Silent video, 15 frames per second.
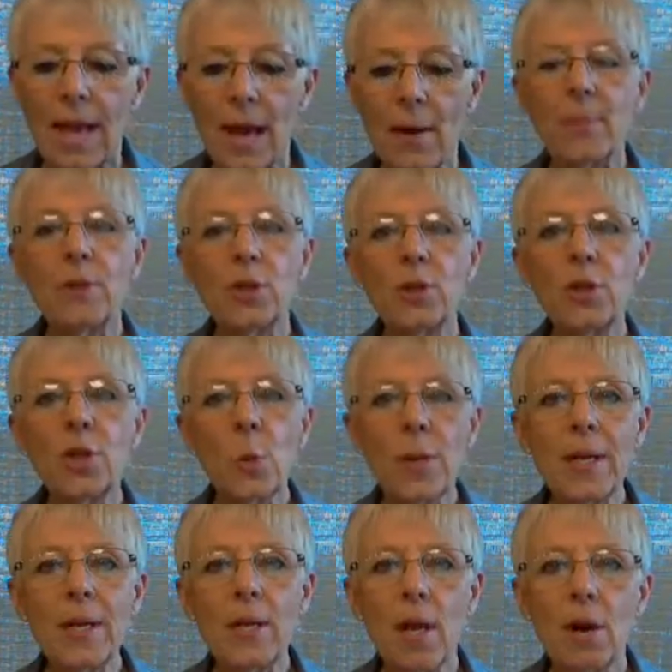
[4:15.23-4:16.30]
Now, I'm sure you
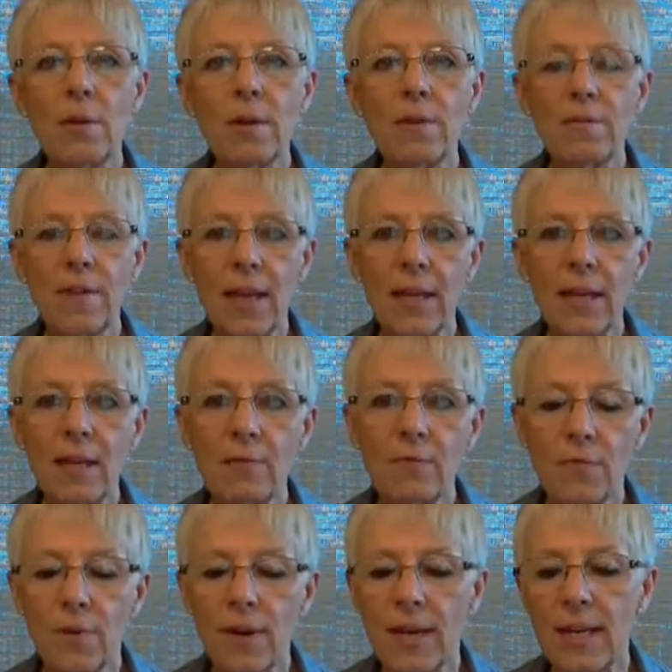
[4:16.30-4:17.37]
already know that Fannie
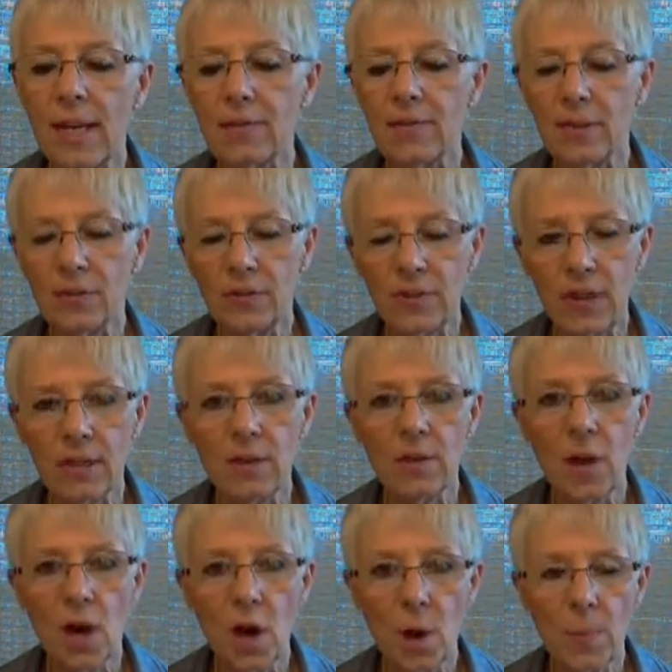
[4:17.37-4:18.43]
and Freddie have
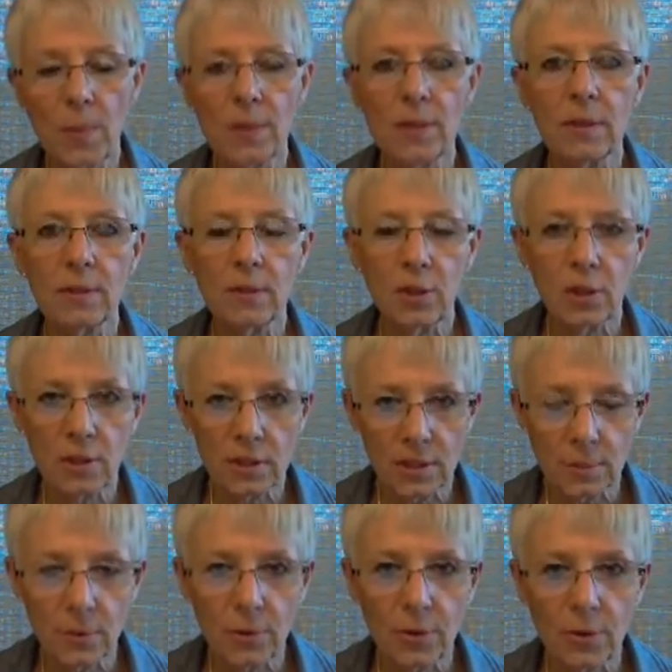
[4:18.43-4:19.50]
extended HARP until
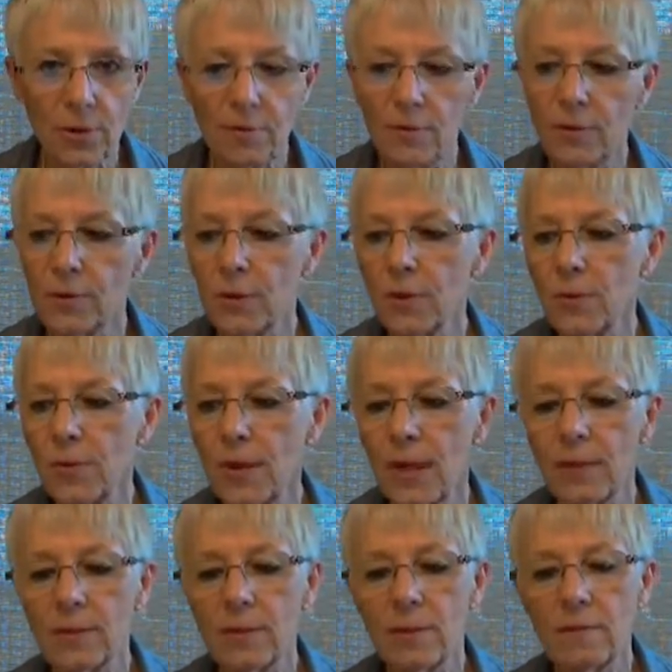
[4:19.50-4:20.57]
December 31st,
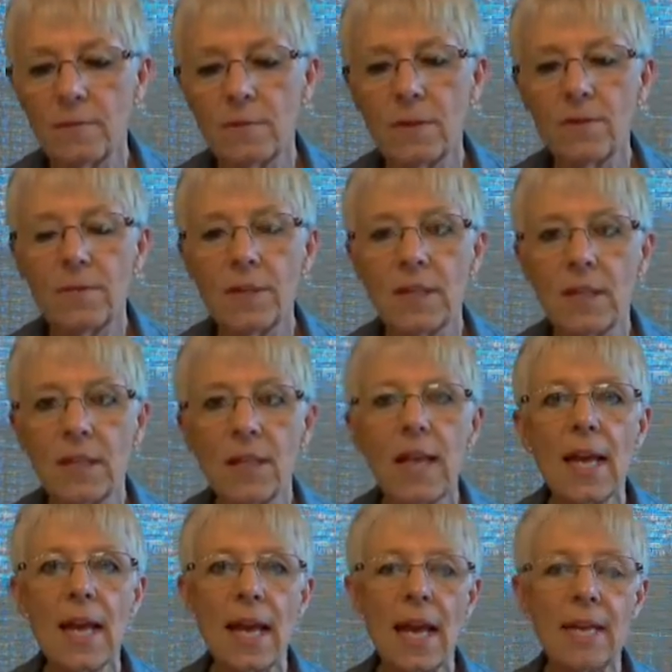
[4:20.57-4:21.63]
2015.
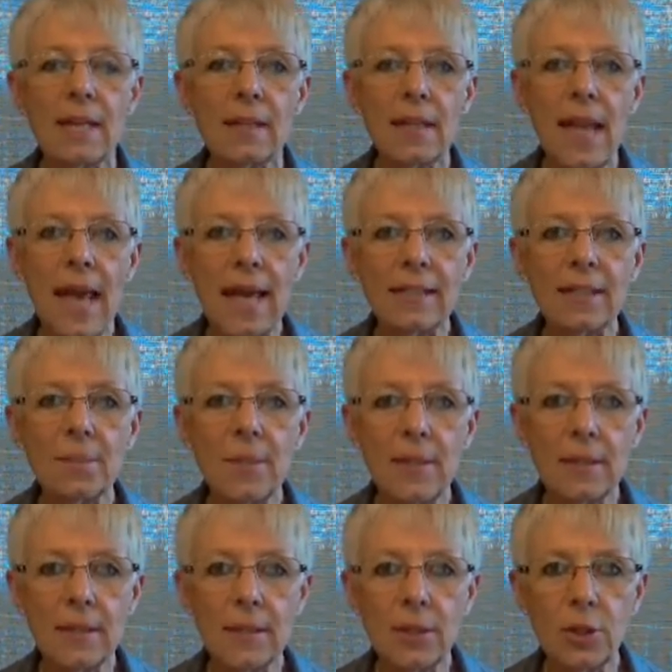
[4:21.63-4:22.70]
And in last
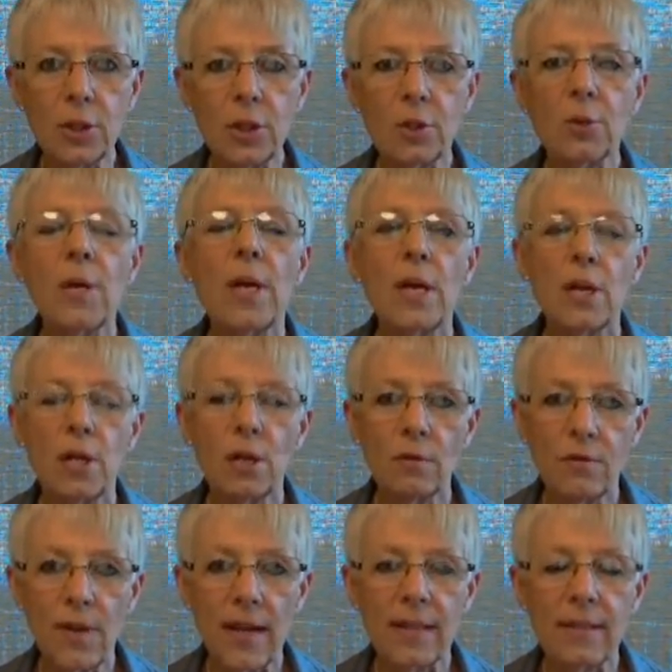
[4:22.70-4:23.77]
month's issue,
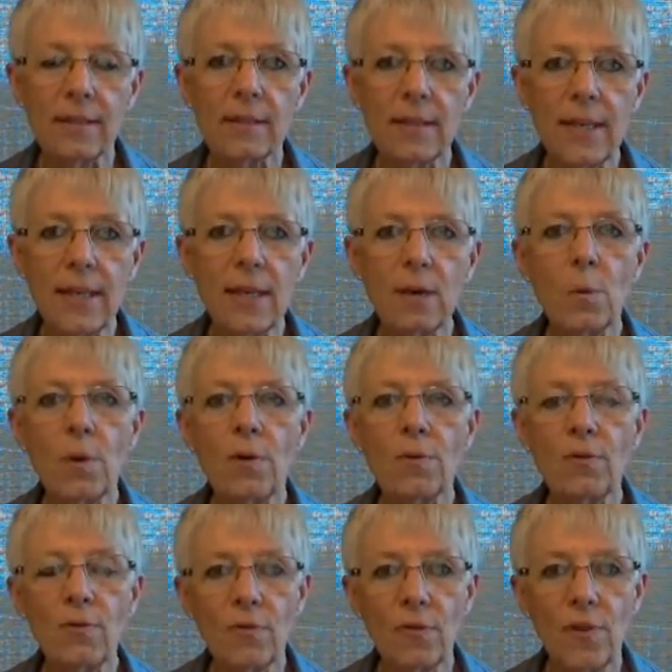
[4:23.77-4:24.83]
you'll find a link
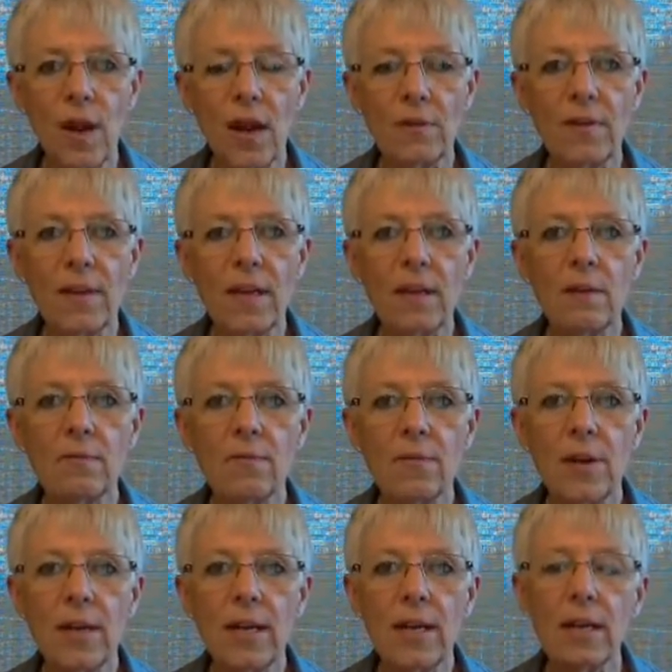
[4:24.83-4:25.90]
where Fannie and
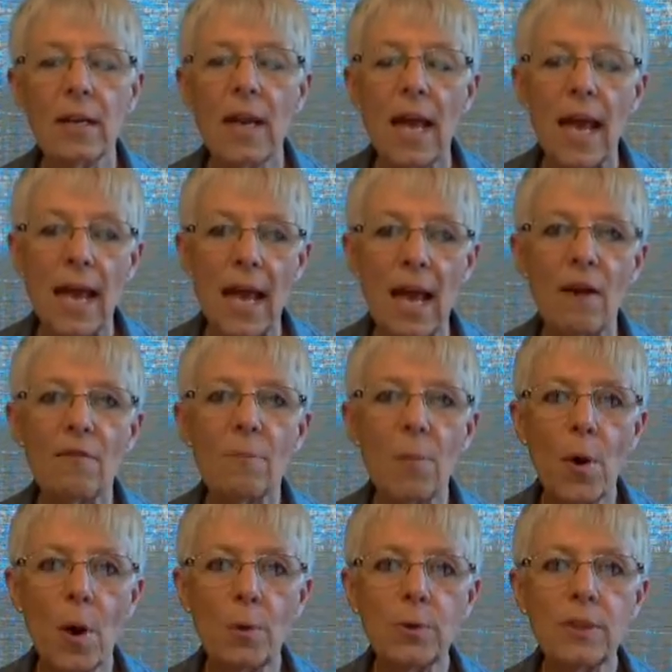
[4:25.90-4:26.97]
Freddie have
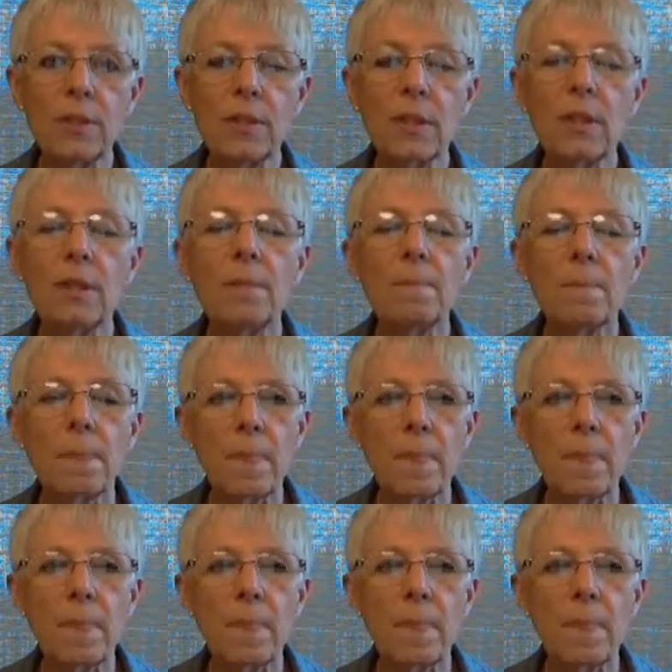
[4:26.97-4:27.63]
posted